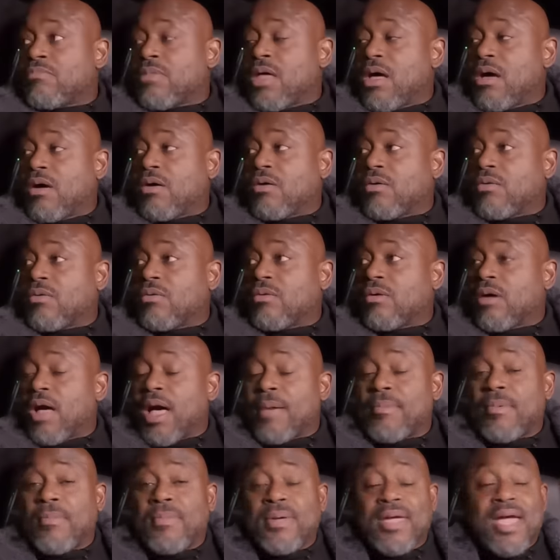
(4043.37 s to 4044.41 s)
No.
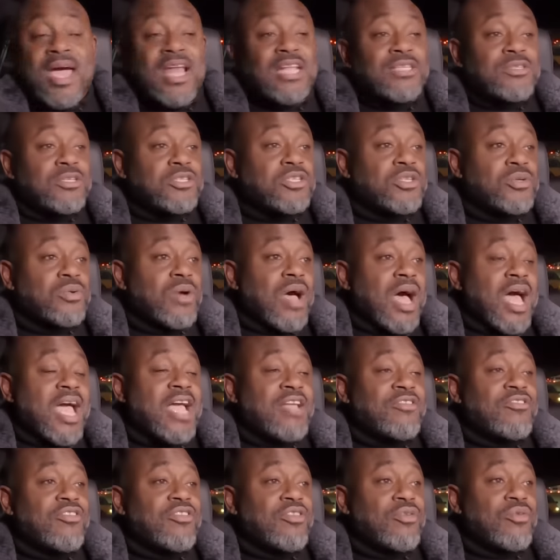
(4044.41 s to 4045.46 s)
I'm going to be honest with you.
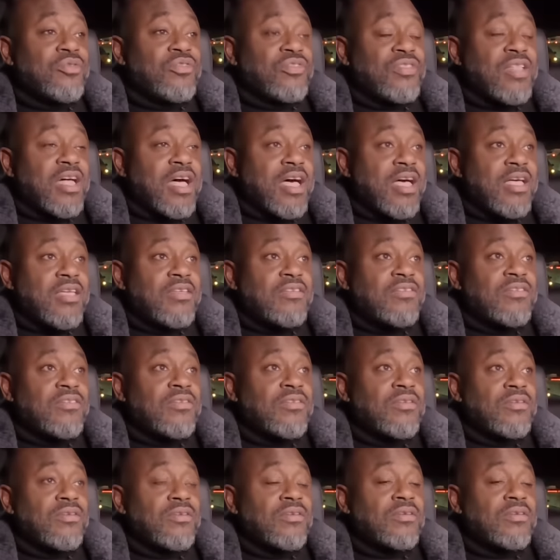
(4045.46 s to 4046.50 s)
I introduced Nas